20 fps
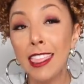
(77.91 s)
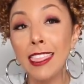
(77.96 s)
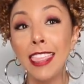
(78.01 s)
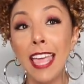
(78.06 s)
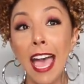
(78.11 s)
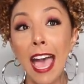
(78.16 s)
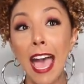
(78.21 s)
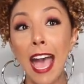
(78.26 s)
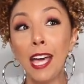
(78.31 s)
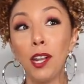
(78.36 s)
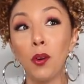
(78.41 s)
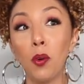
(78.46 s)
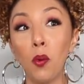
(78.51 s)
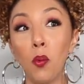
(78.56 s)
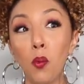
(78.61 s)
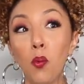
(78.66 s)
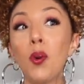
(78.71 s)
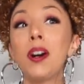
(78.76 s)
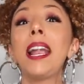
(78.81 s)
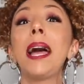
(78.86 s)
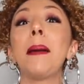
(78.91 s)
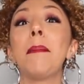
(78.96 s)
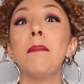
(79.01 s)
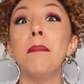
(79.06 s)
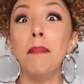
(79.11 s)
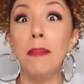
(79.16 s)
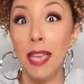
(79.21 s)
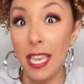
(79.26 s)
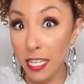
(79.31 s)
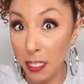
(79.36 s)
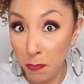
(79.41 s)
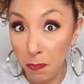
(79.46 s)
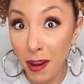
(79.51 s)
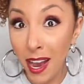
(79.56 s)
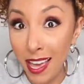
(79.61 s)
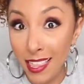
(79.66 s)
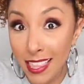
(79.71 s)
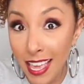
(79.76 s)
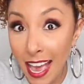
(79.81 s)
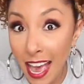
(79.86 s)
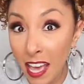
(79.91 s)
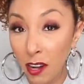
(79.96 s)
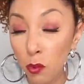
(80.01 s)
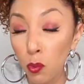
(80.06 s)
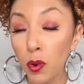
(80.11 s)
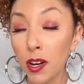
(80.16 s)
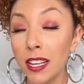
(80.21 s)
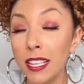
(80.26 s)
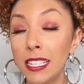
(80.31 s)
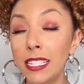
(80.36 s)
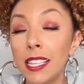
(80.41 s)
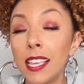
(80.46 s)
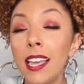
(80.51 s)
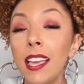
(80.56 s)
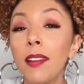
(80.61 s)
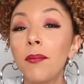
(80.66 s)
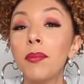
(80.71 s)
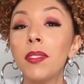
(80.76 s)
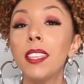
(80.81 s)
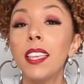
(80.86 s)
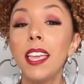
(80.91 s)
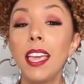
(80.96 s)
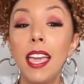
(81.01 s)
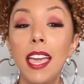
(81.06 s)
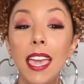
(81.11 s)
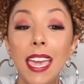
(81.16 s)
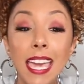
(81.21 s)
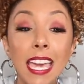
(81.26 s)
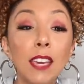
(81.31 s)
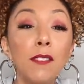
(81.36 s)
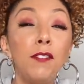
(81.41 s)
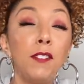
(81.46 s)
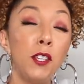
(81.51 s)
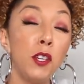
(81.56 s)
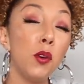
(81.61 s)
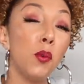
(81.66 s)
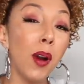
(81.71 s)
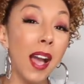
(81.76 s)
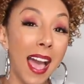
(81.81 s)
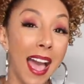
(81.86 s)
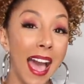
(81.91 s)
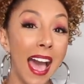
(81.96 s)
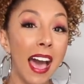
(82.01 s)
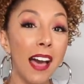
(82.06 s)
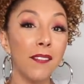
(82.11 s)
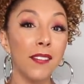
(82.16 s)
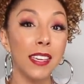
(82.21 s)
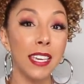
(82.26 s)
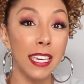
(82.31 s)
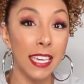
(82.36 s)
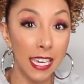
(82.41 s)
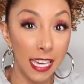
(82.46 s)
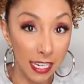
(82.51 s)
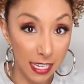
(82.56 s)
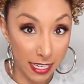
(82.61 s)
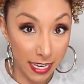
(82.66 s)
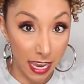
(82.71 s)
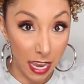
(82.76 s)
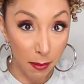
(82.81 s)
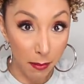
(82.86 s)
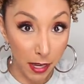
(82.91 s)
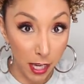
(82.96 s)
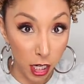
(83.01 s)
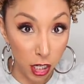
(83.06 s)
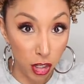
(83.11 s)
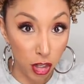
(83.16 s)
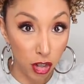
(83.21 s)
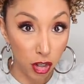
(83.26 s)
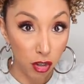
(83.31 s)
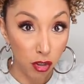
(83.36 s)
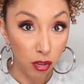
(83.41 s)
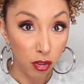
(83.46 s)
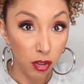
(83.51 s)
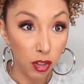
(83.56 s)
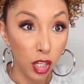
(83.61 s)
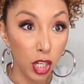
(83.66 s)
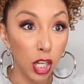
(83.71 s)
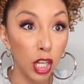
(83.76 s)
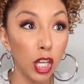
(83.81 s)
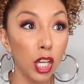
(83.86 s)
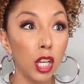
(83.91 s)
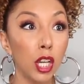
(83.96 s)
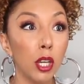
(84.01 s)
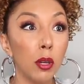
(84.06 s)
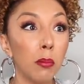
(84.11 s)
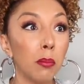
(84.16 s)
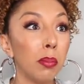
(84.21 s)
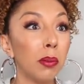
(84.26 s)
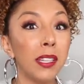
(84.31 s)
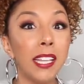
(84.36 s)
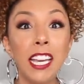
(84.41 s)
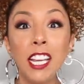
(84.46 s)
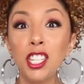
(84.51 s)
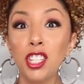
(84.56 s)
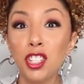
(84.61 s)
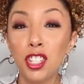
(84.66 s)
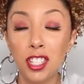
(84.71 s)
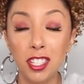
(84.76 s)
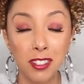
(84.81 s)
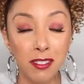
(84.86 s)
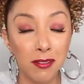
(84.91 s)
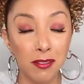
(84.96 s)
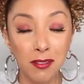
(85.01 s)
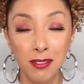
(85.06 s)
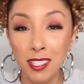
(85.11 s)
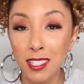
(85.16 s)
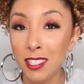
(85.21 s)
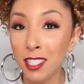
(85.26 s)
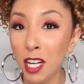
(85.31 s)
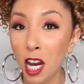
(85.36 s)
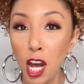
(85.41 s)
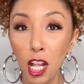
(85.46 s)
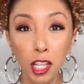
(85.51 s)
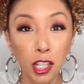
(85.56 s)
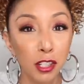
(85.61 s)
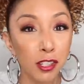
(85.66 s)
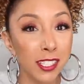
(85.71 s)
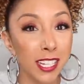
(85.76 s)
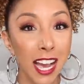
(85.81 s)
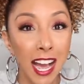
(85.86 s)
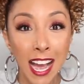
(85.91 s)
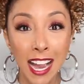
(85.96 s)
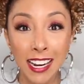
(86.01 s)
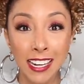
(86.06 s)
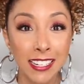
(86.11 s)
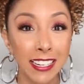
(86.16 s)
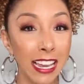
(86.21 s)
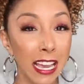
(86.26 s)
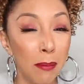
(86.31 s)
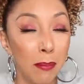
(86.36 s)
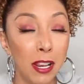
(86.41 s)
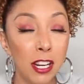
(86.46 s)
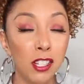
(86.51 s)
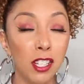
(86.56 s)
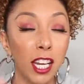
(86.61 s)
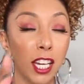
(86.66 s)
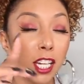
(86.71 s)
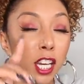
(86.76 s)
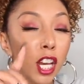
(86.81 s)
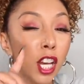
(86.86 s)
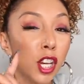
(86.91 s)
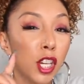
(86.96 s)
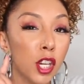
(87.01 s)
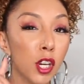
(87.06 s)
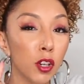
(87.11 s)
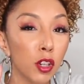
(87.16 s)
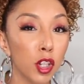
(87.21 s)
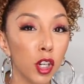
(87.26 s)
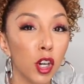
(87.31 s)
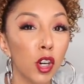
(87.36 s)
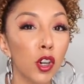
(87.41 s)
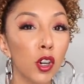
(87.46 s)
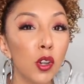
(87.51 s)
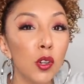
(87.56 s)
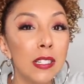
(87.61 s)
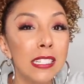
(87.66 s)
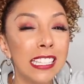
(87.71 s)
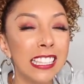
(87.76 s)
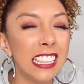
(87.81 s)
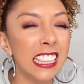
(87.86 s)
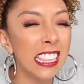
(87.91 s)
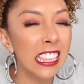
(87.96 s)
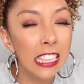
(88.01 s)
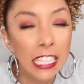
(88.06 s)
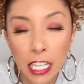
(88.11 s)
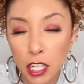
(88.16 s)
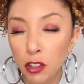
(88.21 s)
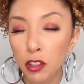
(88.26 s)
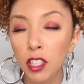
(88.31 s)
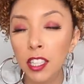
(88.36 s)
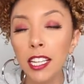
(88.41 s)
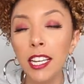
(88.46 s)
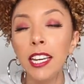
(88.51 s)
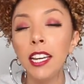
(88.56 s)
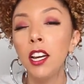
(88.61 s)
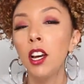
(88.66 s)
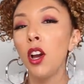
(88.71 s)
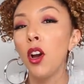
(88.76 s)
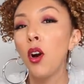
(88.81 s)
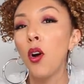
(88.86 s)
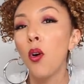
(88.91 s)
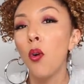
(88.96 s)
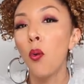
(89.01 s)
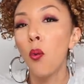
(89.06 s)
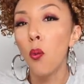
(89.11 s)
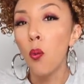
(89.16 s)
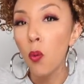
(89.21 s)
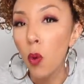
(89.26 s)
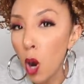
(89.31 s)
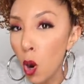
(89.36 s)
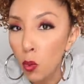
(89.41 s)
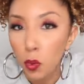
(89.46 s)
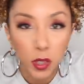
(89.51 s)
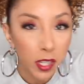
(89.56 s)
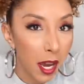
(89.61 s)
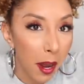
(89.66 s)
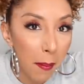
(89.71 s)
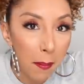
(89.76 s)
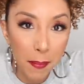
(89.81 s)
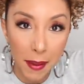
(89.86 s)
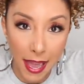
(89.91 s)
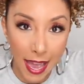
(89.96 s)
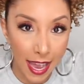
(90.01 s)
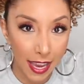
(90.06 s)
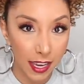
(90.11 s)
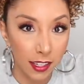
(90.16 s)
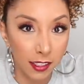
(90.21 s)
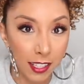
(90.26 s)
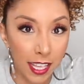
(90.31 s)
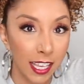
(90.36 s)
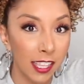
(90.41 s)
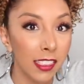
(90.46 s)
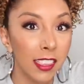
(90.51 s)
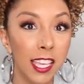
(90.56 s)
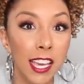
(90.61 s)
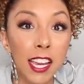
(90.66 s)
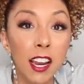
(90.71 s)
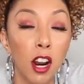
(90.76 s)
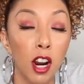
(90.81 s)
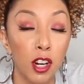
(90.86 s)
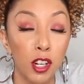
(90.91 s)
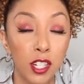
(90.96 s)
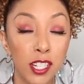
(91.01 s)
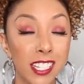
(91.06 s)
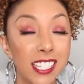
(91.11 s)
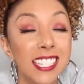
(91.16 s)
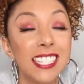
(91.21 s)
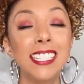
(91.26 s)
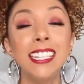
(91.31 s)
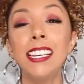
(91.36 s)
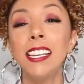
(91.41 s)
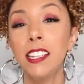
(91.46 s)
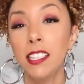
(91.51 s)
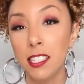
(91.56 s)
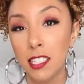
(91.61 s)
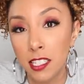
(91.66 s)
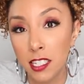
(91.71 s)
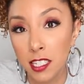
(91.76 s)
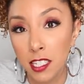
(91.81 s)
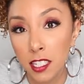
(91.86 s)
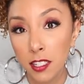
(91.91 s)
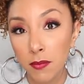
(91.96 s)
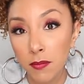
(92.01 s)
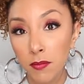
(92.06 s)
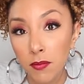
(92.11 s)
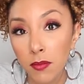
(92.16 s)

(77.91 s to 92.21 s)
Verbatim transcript: that what I meant by that was if you have heat damage, bleach, color dye damage, like your curls literally won't come back. Like they are deceased